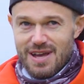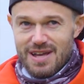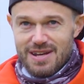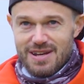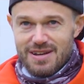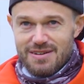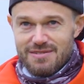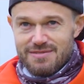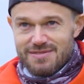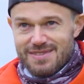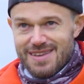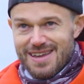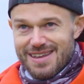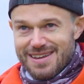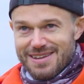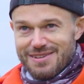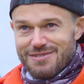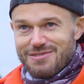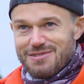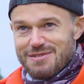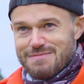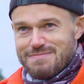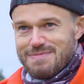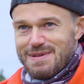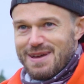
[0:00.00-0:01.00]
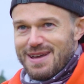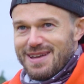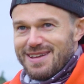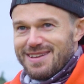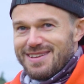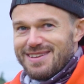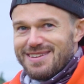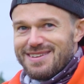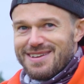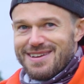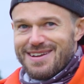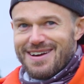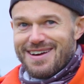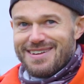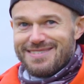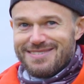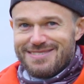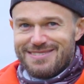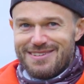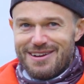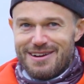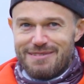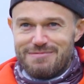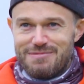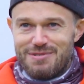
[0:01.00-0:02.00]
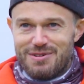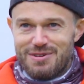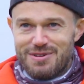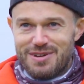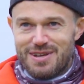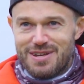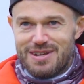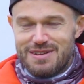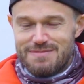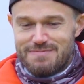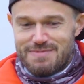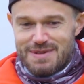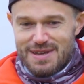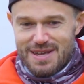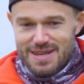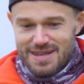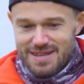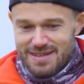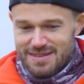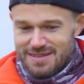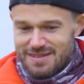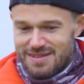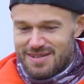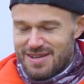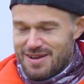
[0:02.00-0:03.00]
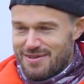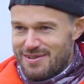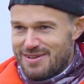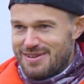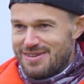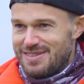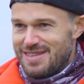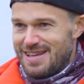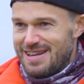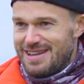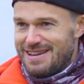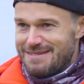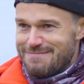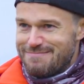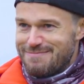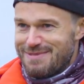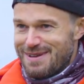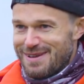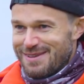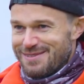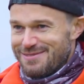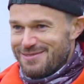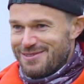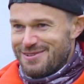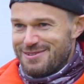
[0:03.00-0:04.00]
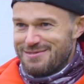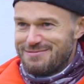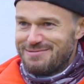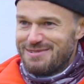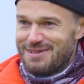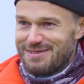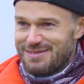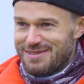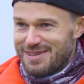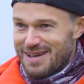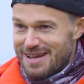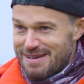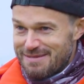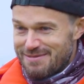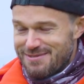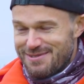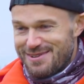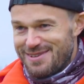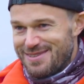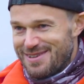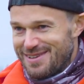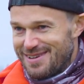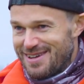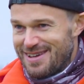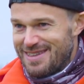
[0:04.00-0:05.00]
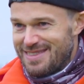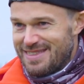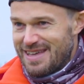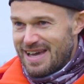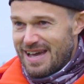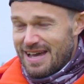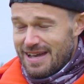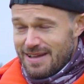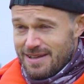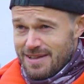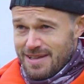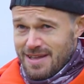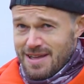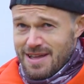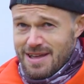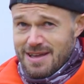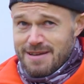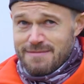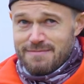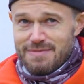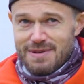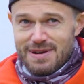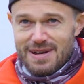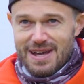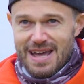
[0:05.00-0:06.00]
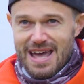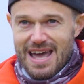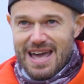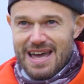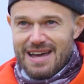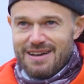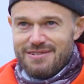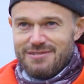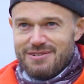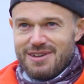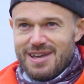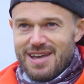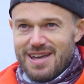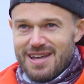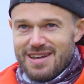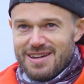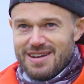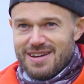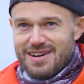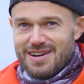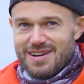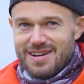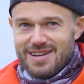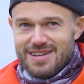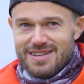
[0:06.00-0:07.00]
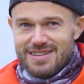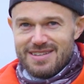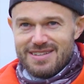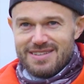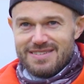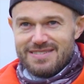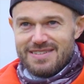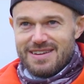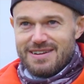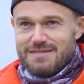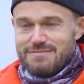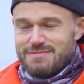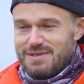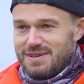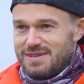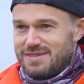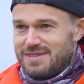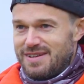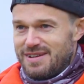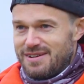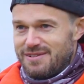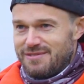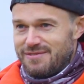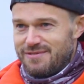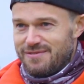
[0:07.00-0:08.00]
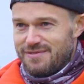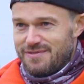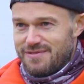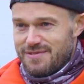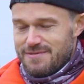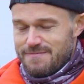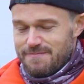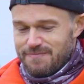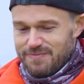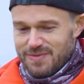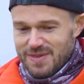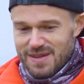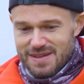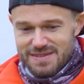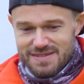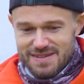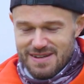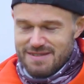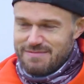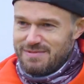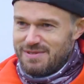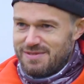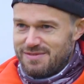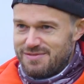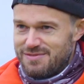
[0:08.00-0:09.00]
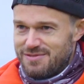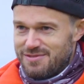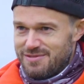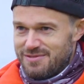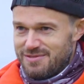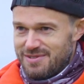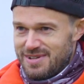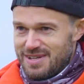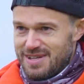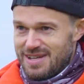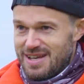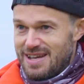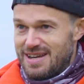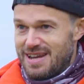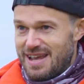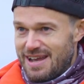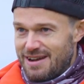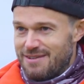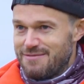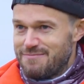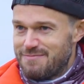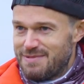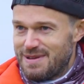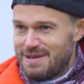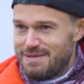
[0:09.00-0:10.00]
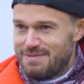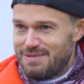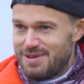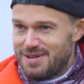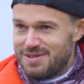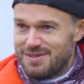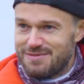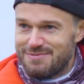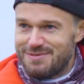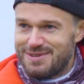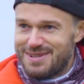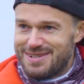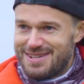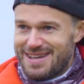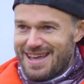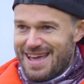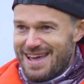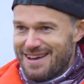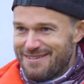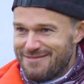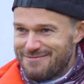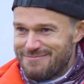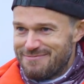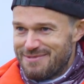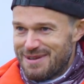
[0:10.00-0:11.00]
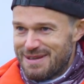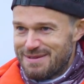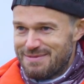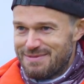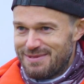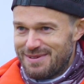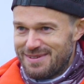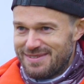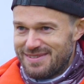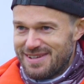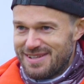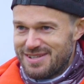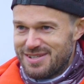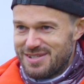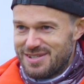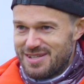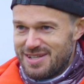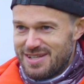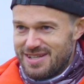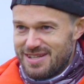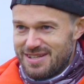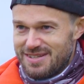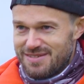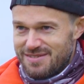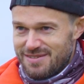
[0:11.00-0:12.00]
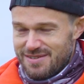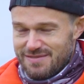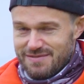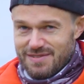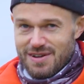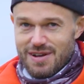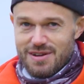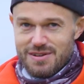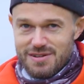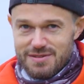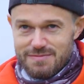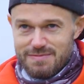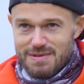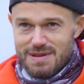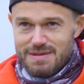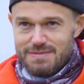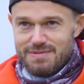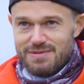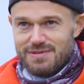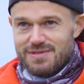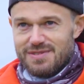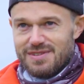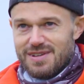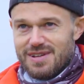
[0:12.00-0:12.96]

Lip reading: And I was getting on a bit. You know, I'm not going to be going to the Olympics or the Commonwealth Games or anything like that, but like, how can I sell myself and tell my story and help people? I just wanted to help people essentially and sort of coach people.